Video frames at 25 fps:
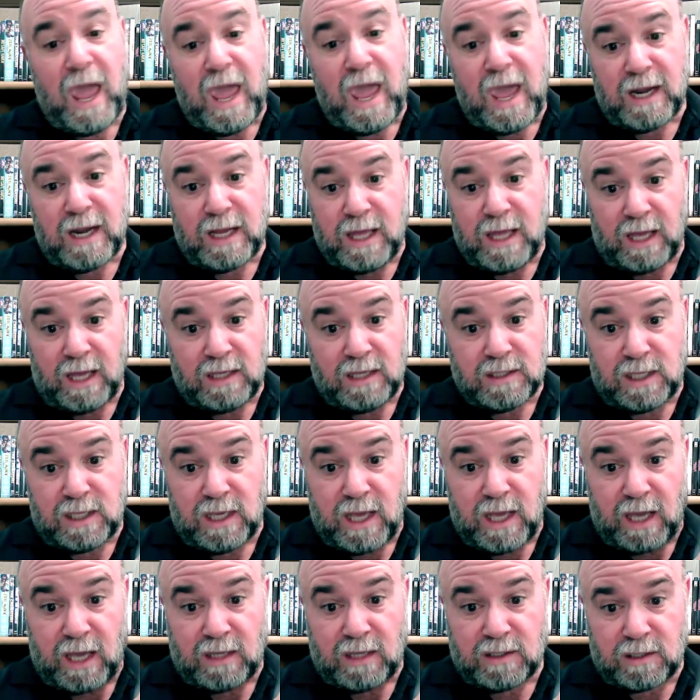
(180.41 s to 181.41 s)
and Casey
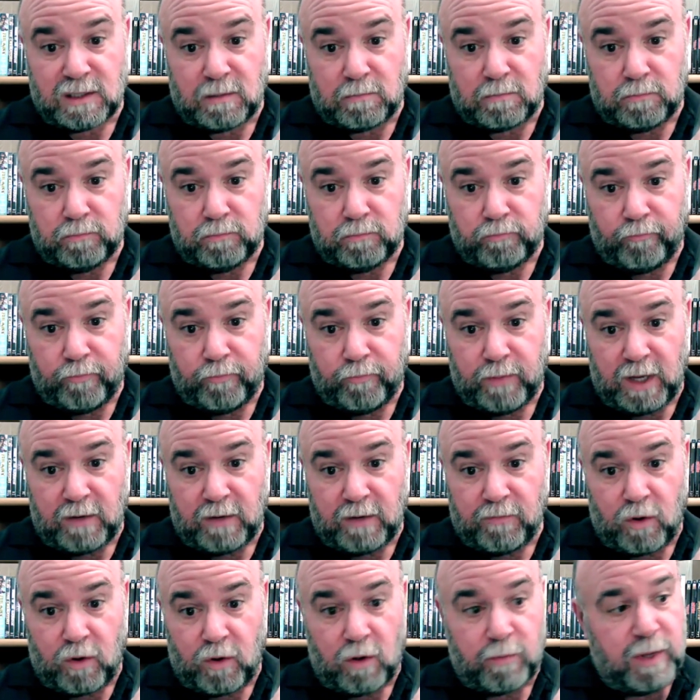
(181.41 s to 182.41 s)
Kasem, out
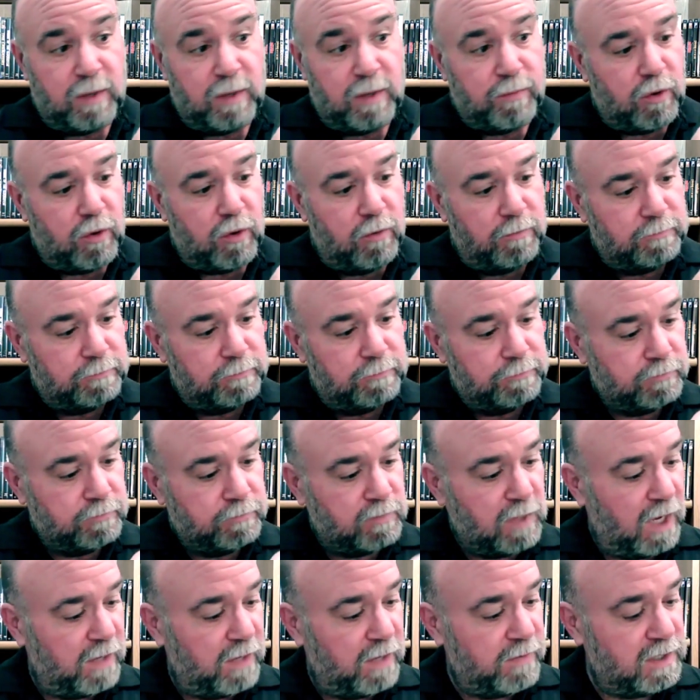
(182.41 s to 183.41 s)
of all people,
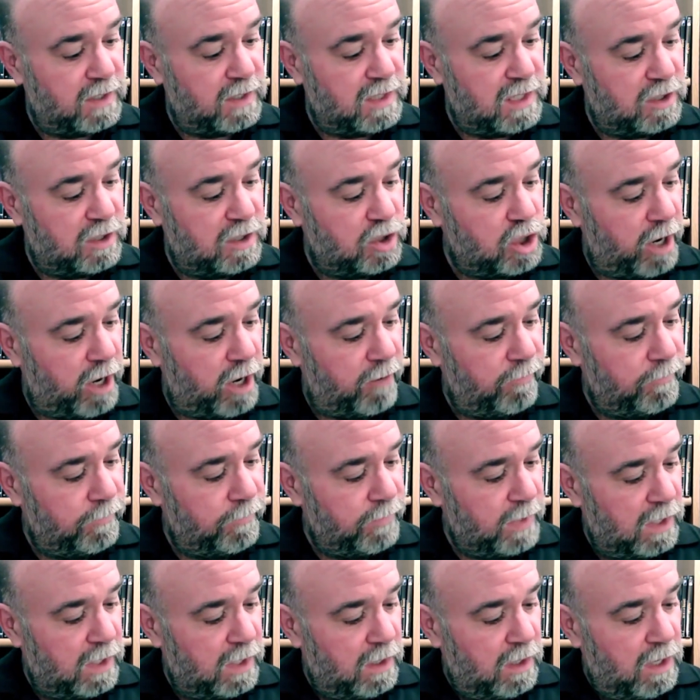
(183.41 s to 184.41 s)
the DJ.
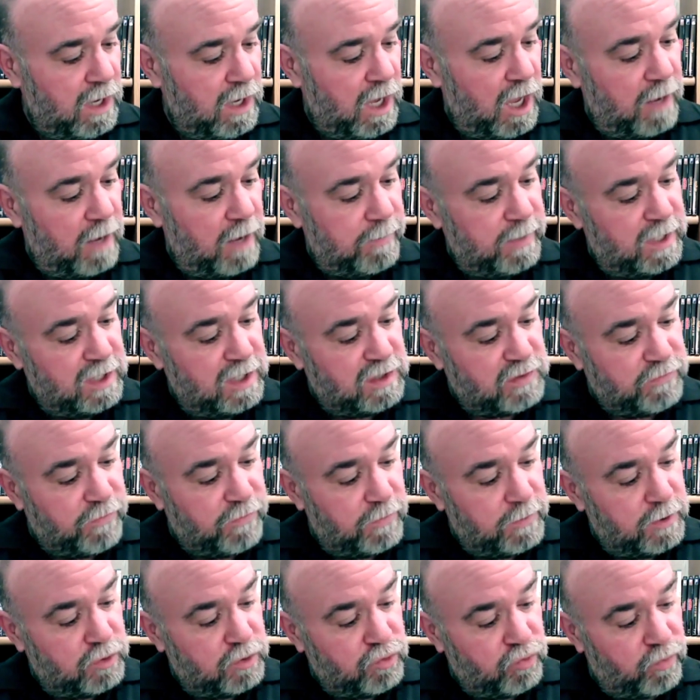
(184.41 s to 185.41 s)
It is
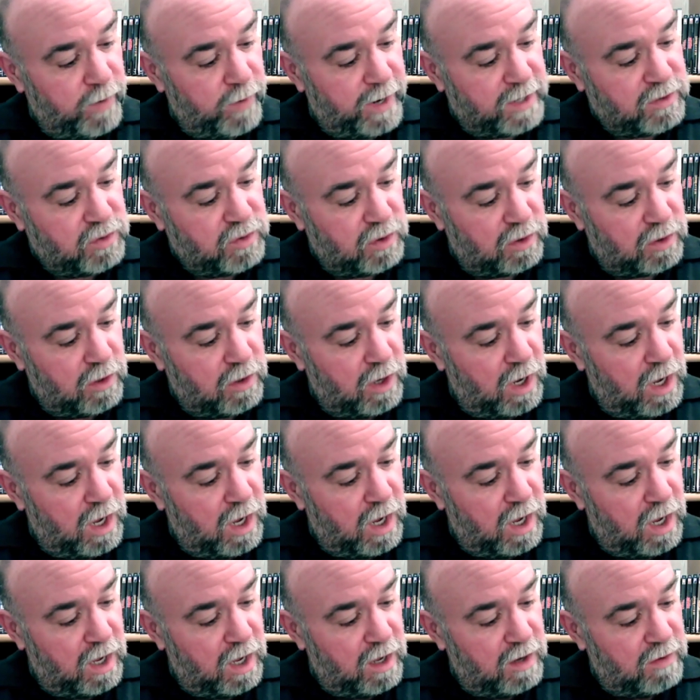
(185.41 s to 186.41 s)
from the director
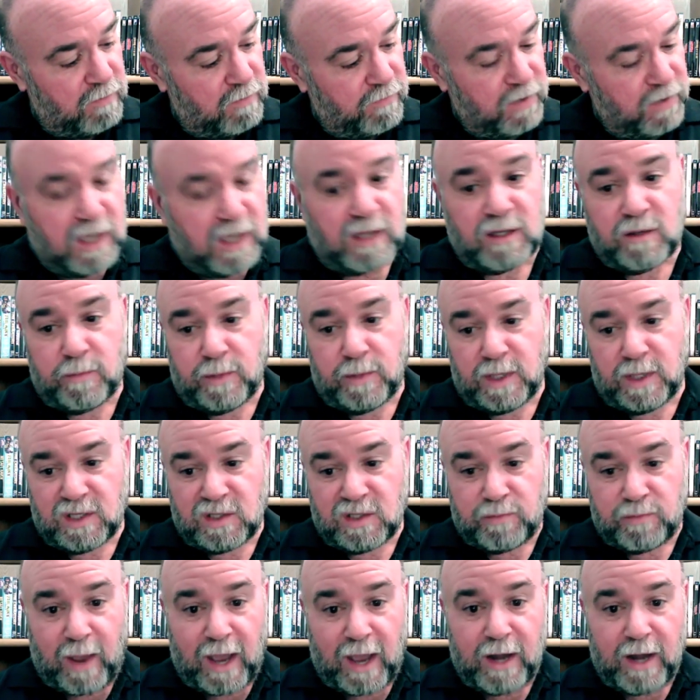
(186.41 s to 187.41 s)
of Kingdom of the
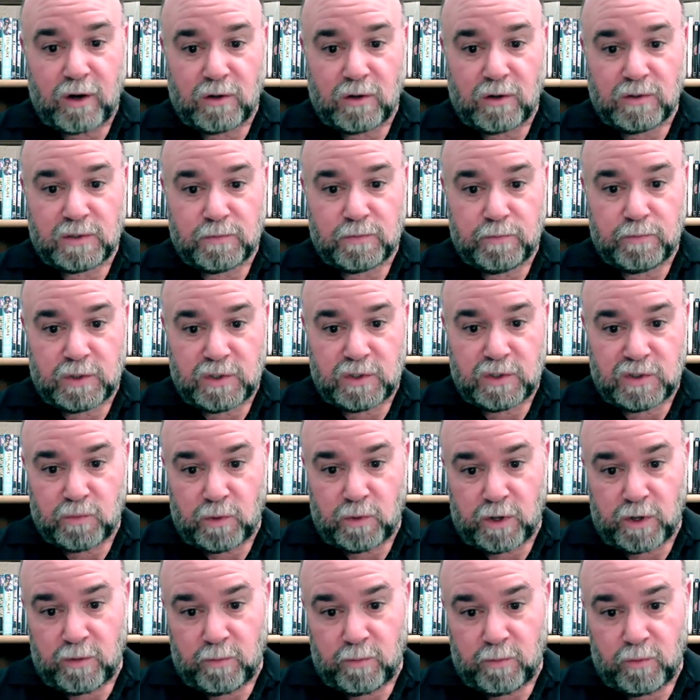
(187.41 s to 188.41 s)
Spiders, which is
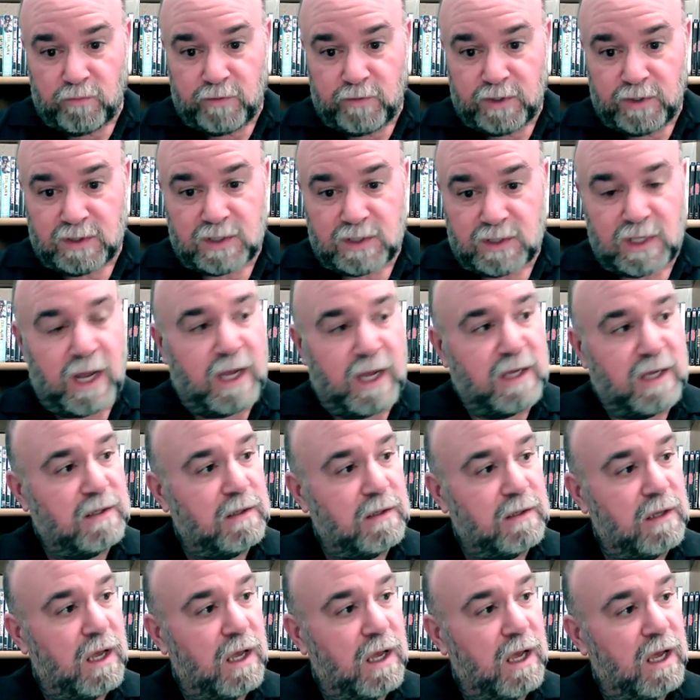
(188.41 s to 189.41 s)
one of the movies that
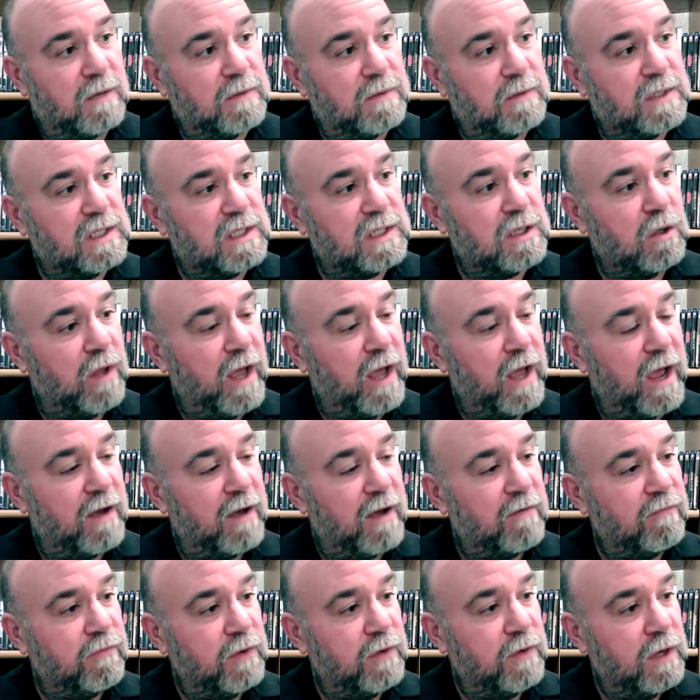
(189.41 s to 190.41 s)
I still
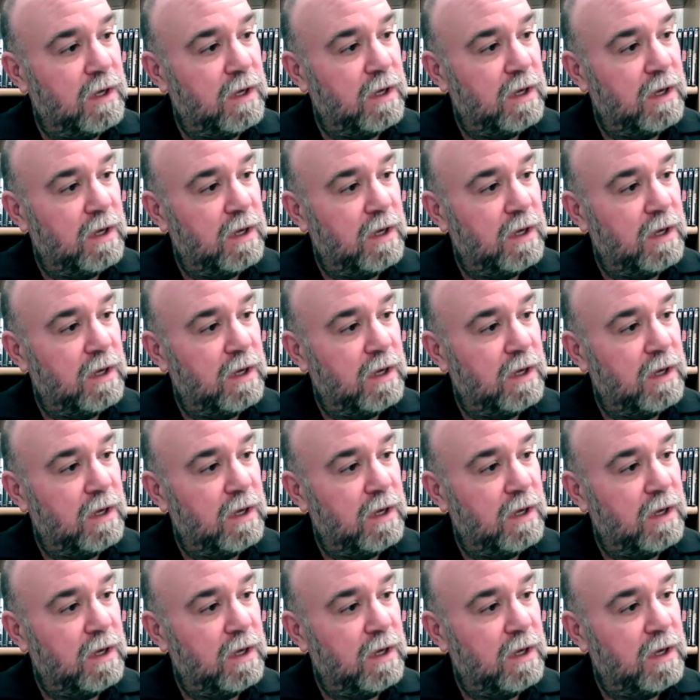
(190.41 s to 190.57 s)
have